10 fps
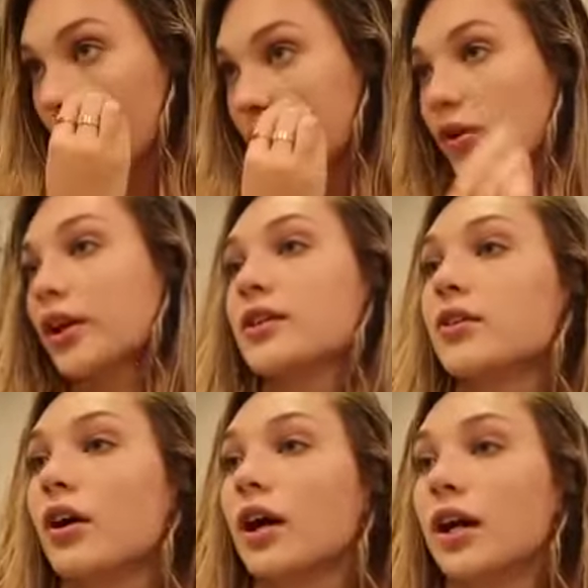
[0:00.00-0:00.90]
I'm really
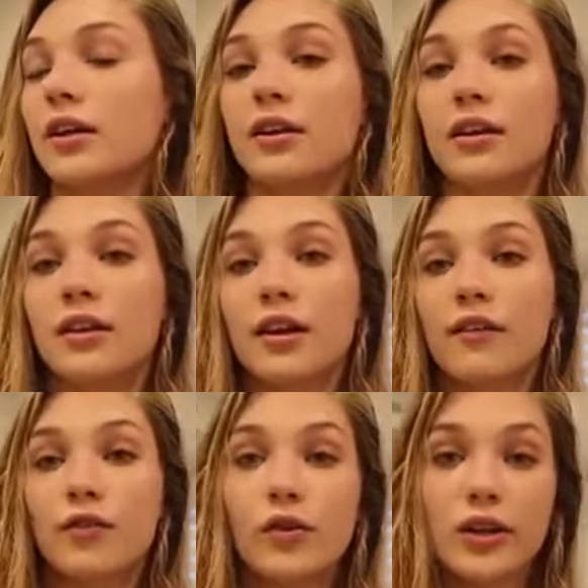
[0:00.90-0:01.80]
sorry
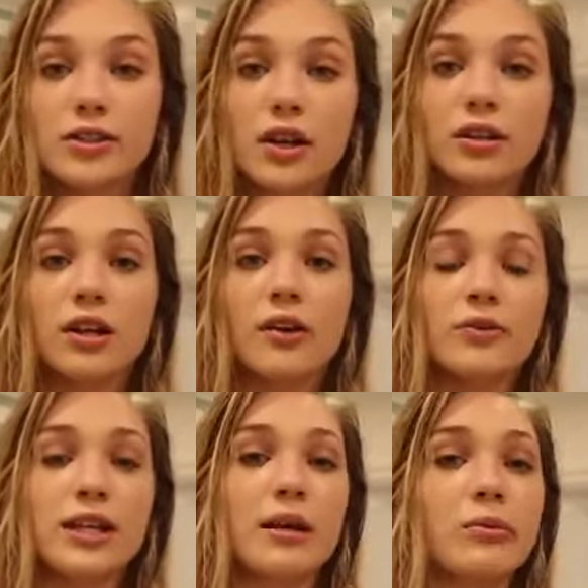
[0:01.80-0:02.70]
if you guys thought that I
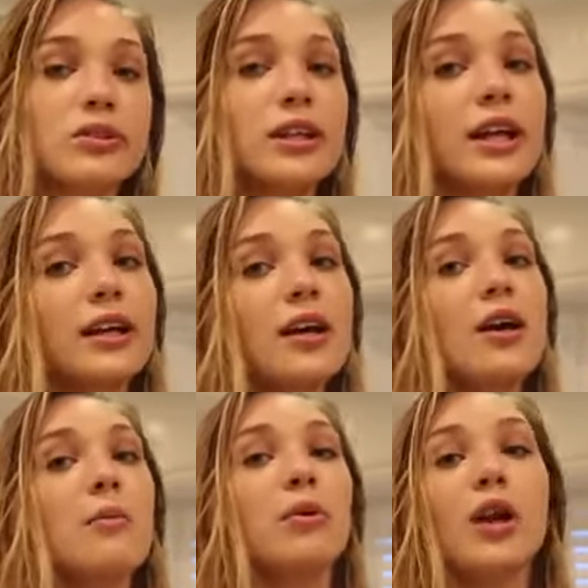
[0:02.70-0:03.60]
was able to like
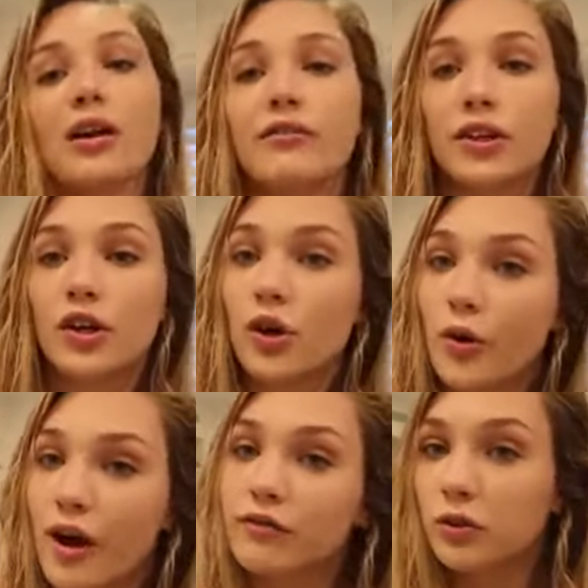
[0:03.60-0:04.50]
put out a
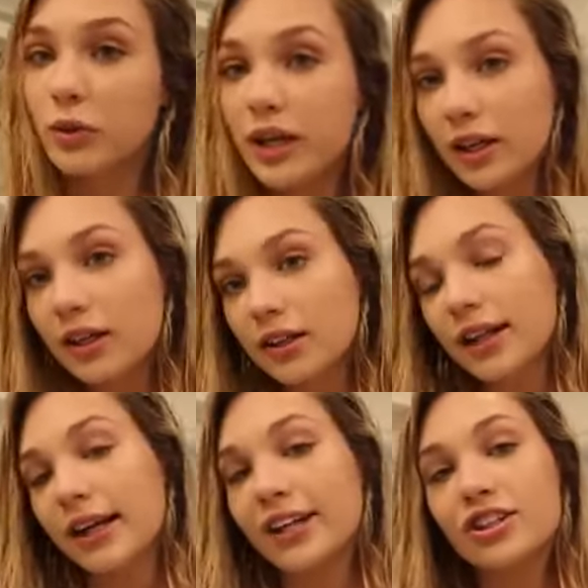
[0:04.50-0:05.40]
video every week.
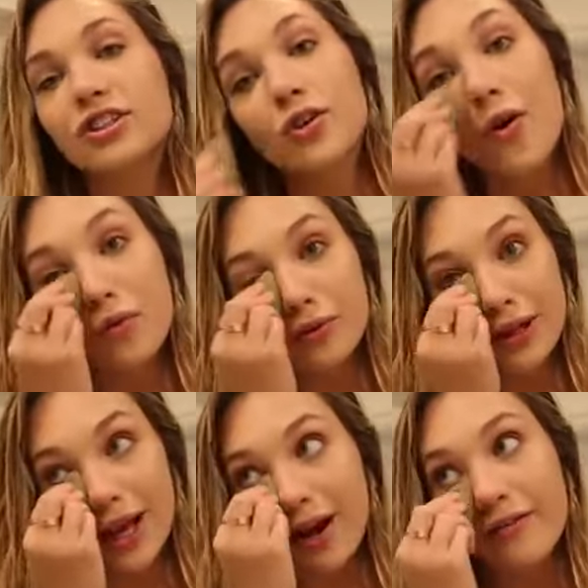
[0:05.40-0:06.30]
Like I just don't
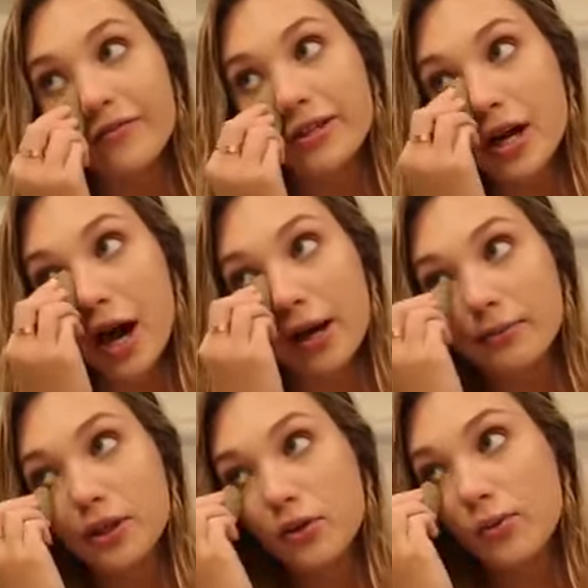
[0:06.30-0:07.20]
really have the
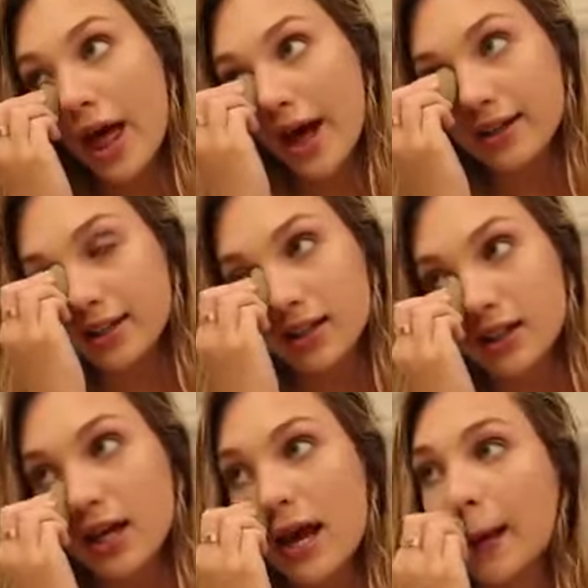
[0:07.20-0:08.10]
time to do that.
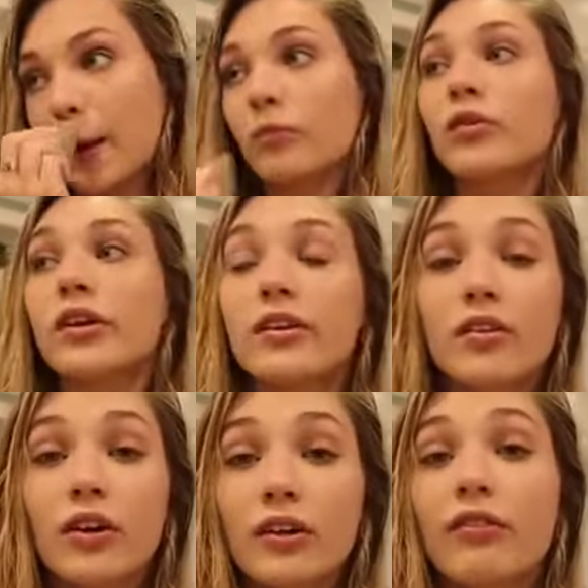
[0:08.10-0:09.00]
And I'm really
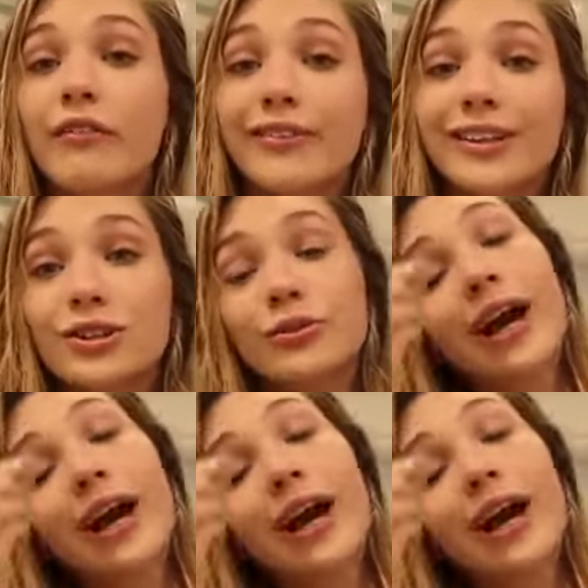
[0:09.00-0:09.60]
sorry if I've let